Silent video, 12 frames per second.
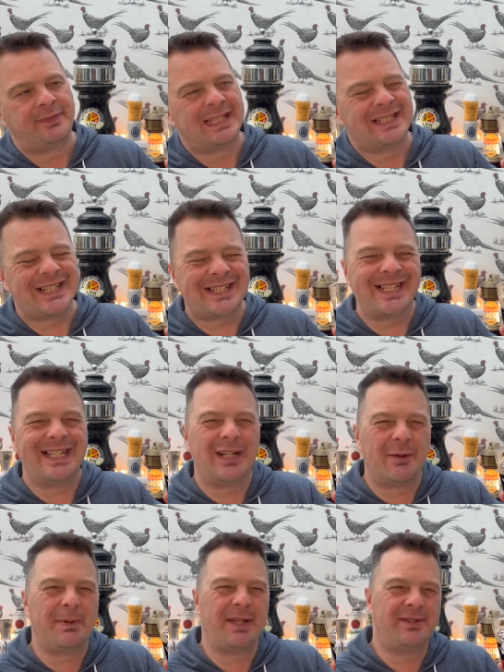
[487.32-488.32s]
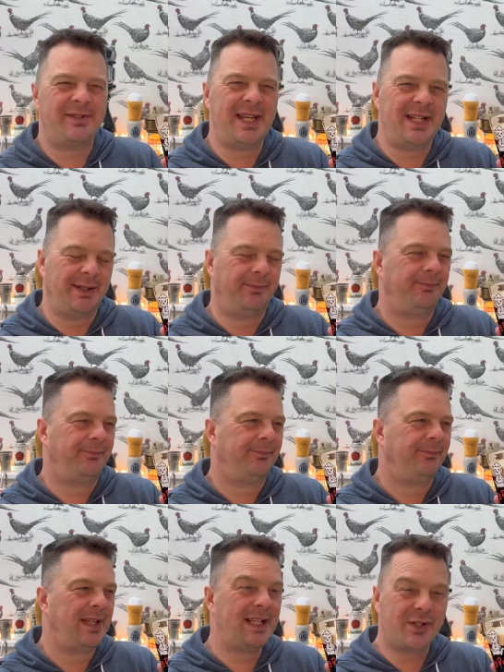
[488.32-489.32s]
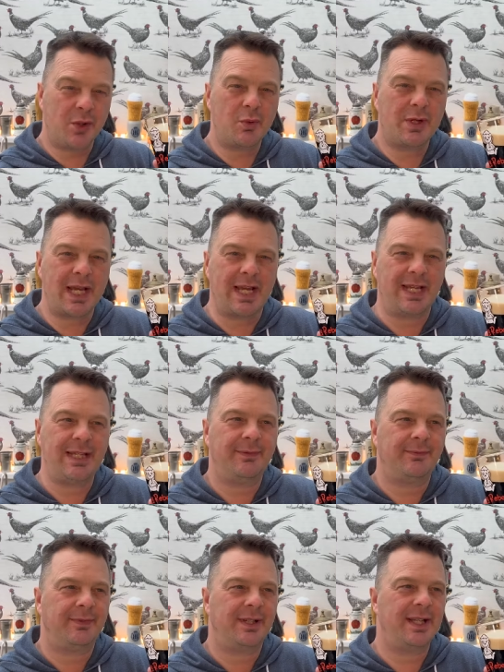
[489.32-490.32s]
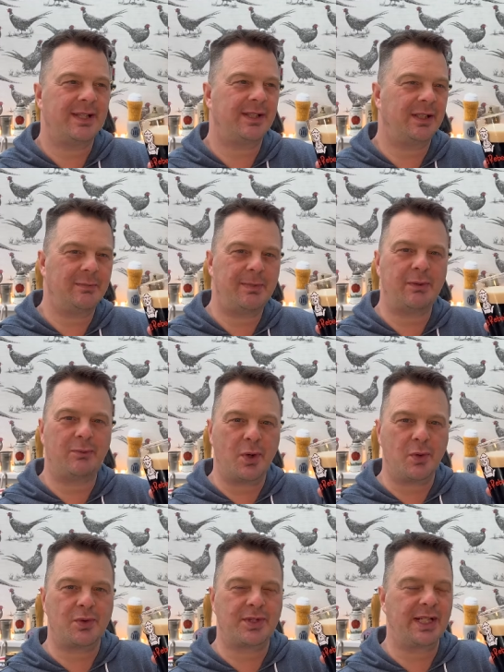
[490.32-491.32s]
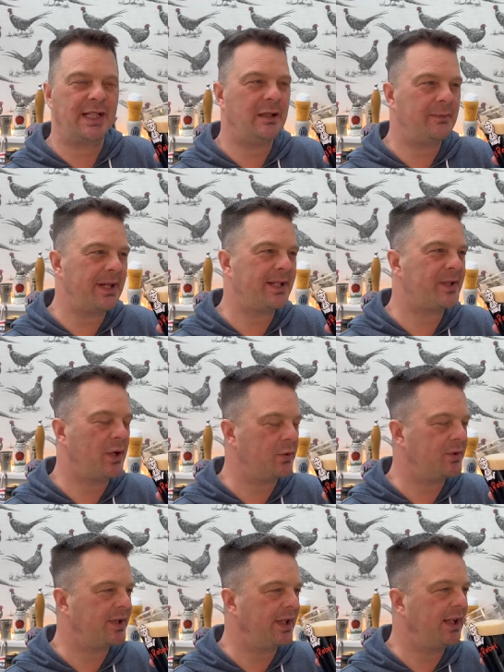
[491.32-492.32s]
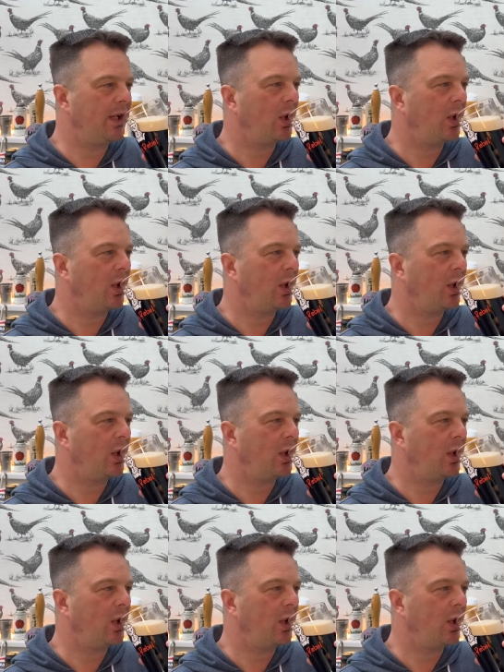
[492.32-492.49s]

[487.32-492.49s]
just a little bit thin. It's okay. It's a little bit roasty, a little bit toasty.